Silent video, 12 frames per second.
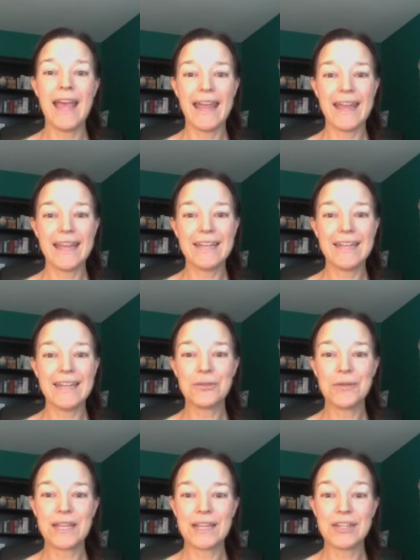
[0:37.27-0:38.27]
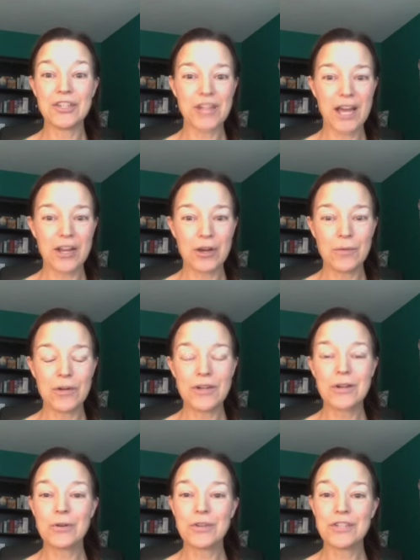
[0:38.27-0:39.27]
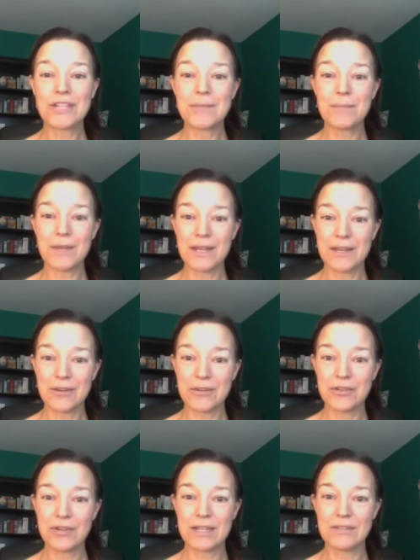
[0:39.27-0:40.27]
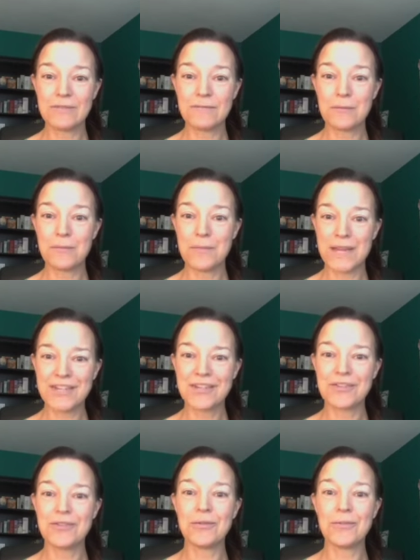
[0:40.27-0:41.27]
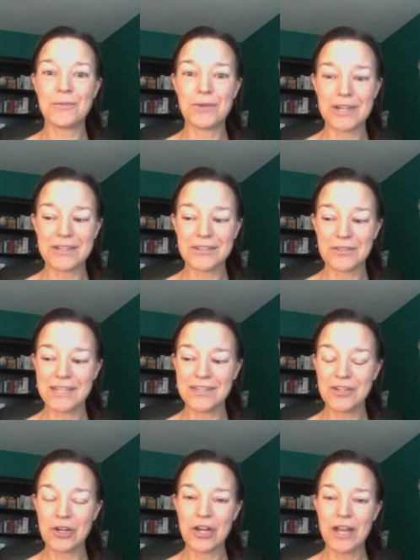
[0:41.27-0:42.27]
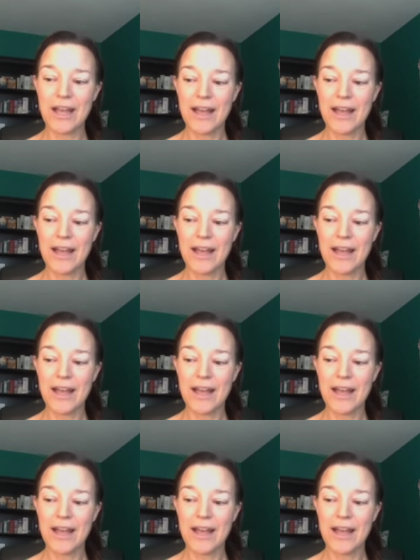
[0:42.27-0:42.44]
and doing shadow work or deep inner transformational work. So these are